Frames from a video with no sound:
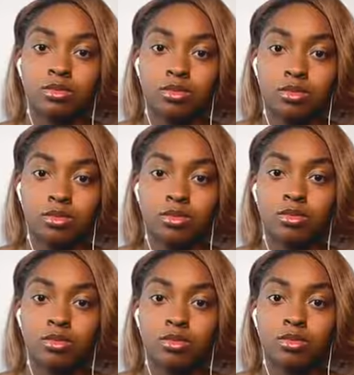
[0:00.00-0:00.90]

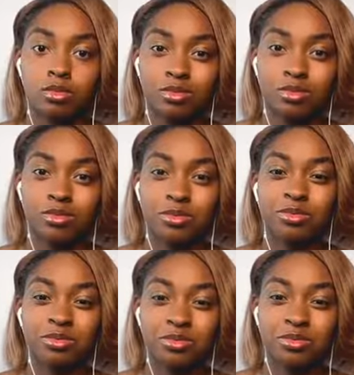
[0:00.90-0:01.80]

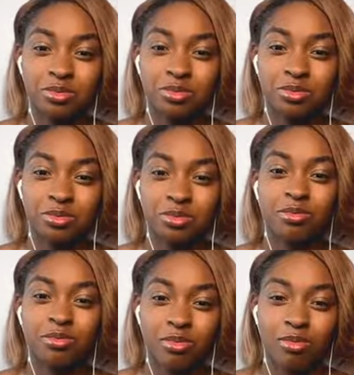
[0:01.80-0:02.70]

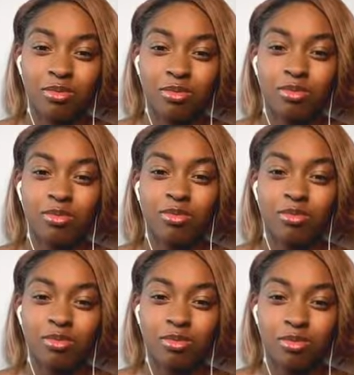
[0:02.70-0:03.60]

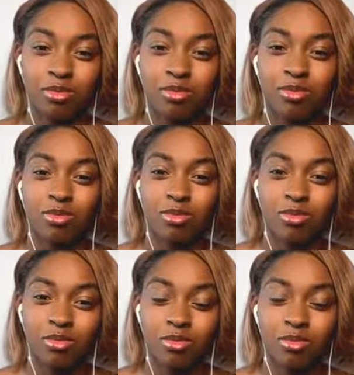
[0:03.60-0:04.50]

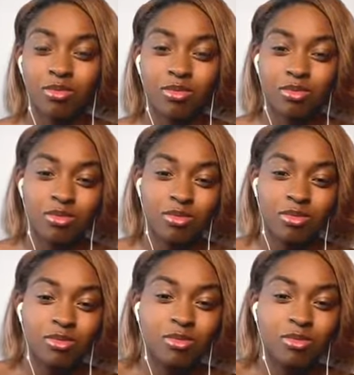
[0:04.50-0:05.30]
[no speech]